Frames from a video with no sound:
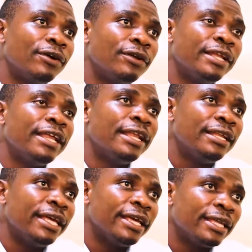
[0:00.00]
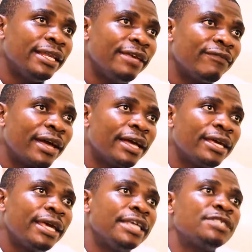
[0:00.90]
the liver,
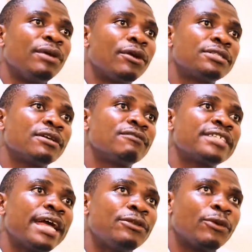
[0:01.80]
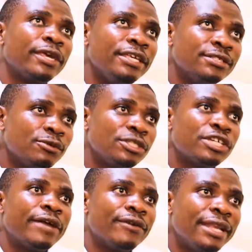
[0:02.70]
is because of cytokines which
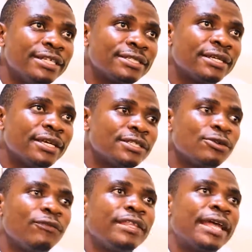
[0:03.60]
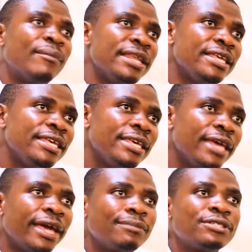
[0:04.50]
are released. So vitamin E
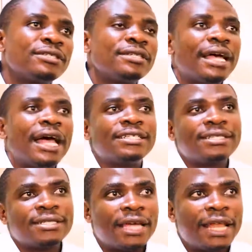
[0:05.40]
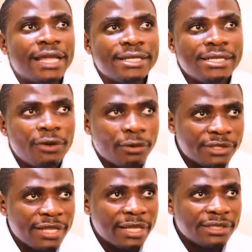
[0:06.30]
helps as an
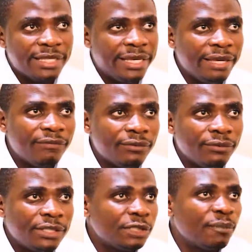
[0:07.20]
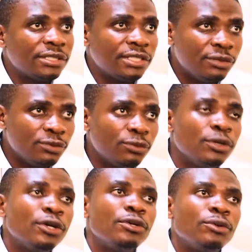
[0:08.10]
antioxidant they give to this patient
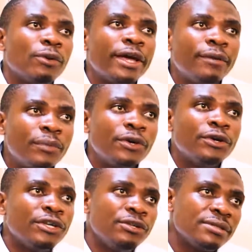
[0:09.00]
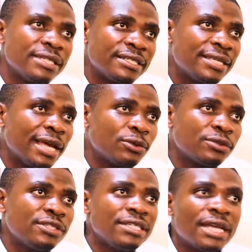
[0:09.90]
to help reduce the
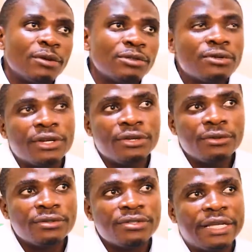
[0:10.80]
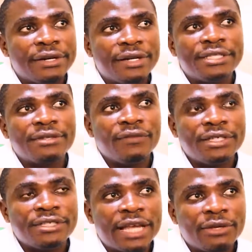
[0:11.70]
steatosis and also reduce the release of
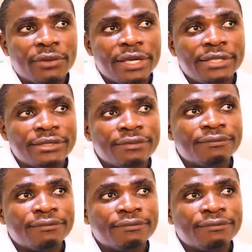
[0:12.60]
these cytokines.